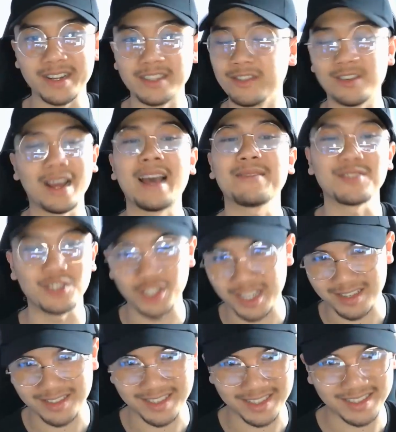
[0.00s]
You don't have to share
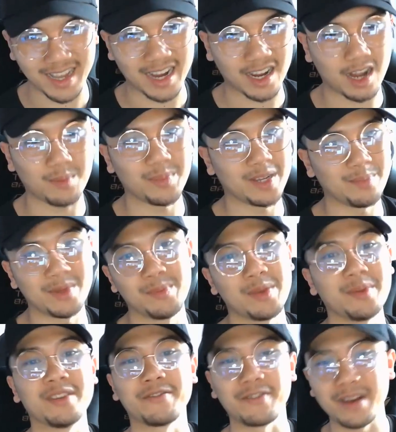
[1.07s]
the exact copy, but maybe
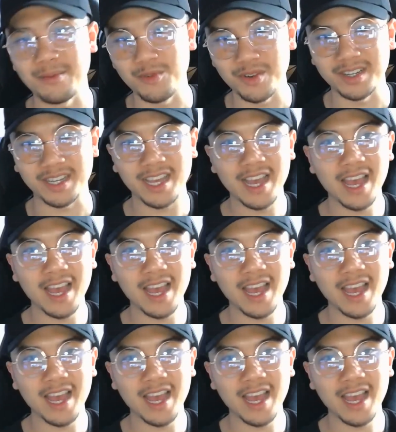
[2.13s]
the framework,